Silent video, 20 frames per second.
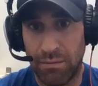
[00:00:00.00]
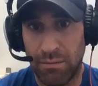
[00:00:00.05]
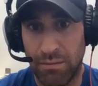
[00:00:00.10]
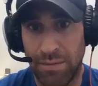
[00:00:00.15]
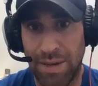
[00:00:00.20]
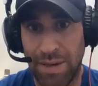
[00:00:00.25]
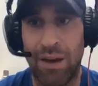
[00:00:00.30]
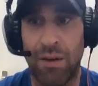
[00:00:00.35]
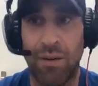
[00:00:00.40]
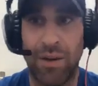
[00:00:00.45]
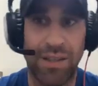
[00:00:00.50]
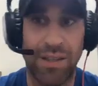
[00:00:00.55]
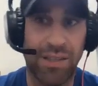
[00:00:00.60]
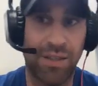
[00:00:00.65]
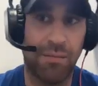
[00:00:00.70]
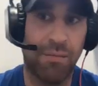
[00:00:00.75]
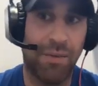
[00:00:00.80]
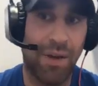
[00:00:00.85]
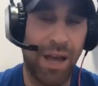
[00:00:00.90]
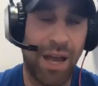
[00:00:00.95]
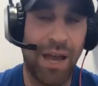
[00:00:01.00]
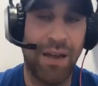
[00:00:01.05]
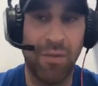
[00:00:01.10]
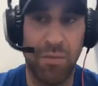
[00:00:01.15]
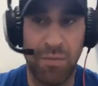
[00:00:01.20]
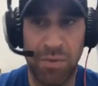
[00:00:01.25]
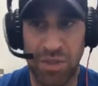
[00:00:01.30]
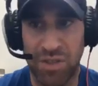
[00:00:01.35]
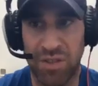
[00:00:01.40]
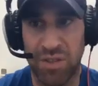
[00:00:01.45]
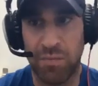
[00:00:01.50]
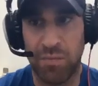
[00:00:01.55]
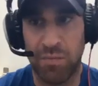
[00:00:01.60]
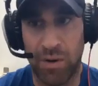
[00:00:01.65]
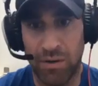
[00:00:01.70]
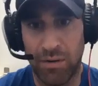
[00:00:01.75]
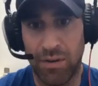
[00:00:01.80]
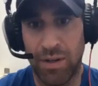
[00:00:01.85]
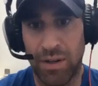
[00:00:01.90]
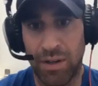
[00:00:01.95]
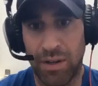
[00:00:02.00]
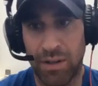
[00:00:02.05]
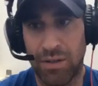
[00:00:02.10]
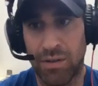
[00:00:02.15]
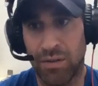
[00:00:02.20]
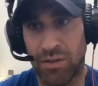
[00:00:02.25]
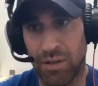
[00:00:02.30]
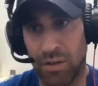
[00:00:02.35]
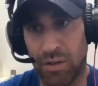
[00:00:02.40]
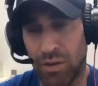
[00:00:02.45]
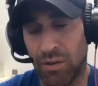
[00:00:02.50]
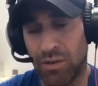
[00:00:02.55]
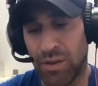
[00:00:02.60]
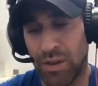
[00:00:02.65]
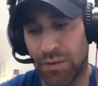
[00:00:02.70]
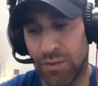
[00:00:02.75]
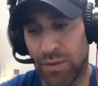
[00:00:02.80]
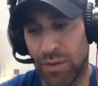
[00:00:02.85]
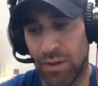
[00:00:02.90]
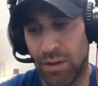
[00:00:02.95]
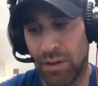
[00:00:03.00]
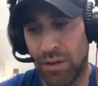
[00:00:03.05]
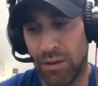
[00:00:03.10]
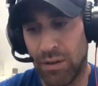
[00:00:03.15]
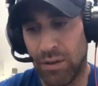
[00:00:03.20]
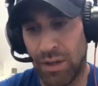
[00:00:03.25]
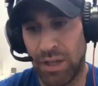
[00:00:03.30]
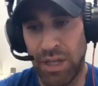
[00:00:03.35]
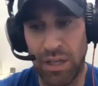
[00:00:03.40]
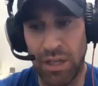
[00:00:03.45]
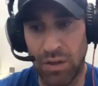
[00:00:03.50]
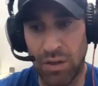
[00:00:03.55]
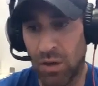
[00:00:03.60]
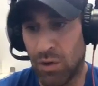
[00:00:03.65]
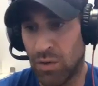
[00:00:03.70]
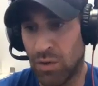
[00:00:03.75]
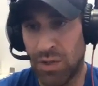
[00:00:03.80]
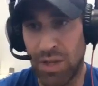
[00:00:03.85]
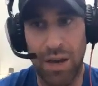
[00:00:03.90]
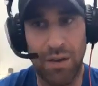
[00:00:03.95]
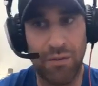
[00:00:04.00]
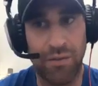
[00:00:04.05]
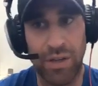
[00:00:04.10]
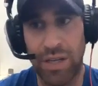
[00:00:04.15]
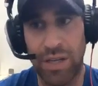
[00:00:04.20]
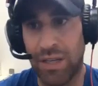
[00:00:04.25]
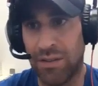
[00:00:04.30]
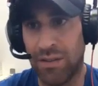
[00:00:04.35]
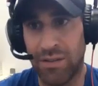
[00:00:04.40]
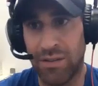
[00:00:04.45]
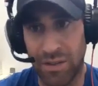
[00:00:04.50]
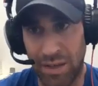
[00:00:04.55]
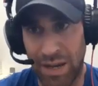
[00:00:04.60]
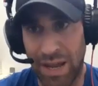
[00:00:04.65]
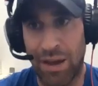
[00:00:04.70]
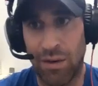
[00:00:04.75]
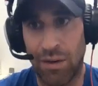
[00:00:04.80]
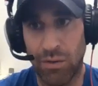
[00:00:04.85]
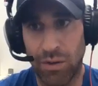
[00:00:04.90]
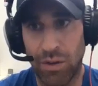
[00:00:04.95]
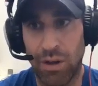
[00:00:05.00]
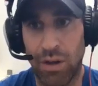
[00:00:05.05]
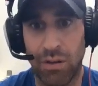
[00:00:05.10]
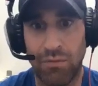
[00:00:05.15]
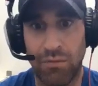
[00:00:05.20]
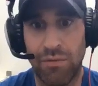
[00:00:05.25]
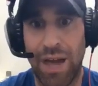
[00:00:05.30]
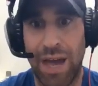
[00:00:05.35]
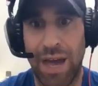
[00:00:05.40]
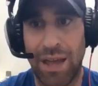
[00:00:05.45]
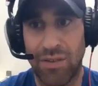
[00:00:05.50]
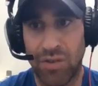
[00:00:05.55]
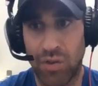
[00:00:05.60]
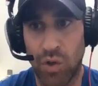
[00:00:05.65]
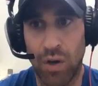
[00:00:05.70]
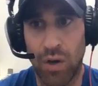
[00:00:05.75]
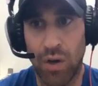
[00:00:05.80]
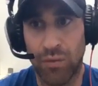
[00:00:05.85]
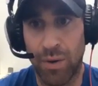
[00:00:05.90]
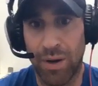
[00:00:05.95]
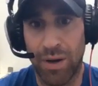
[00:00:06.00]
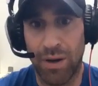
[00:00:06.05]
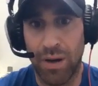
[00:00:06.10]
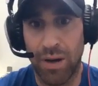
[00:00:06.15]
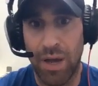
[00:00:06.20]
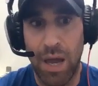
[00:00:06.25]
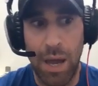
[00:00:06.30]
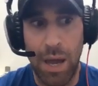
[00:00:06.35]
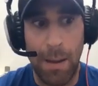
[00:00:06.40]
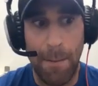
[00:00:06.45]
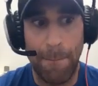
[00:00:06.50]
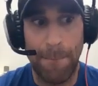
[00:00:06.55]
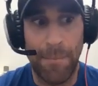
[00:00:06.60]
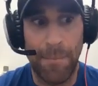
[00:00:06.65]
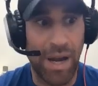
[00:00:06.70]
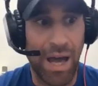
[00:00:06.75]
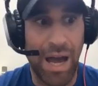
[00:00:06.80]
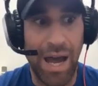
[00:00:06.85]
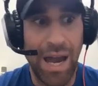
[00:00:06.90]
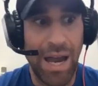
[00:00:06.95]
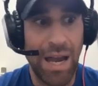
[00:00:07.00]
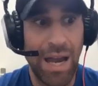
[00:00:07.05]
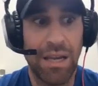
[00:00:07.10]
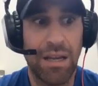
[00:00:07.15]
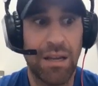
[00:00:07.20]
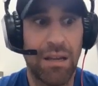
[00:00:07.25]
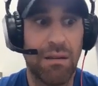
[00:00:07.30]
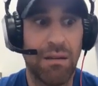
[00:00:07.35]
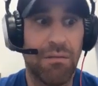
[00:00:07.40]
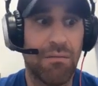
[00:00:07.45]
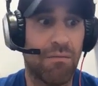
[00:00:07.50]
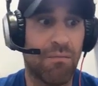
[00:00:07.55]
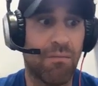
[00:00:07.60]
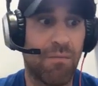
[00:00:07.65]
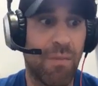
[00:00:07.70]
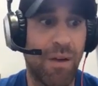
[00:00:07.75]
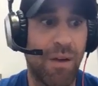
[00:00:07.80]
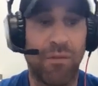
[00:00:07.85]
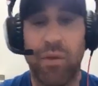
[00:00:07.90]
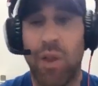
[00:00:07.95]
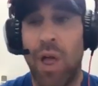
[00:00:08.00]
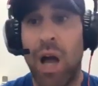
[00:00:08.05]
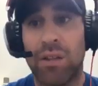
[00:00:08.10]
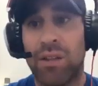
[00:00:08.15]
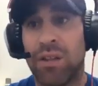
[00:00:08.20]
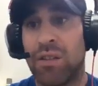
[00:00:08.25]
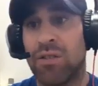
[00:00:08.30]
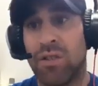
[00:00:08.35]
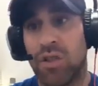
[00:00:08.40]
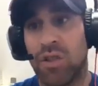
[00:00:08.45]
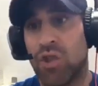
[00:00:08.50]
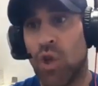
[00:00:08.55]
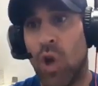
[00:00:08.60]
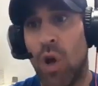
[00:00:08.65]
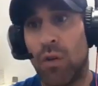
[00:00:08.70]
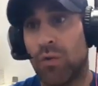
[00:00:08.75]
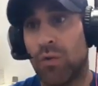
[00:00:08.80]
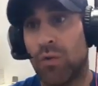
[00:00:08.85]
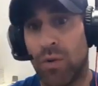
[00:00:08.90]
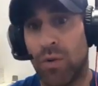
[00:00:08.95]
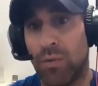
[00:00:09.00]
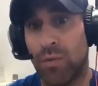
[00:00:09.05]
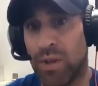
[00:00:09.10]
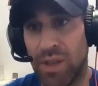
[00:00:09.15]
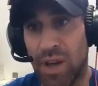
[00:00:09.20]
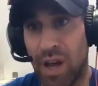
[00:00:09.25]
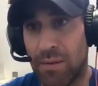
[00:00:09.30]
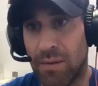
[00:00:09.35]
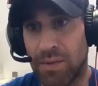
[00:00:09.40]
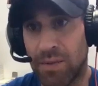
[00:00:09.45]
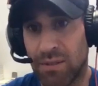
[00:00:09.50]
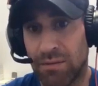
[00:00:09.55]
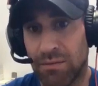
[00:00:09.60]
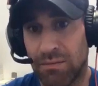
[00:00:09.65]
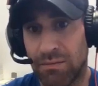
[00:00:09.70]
Now I have a business partner in it, so it's a little different. And he knows every ins and out of that software. But I have logged into the software 3 times.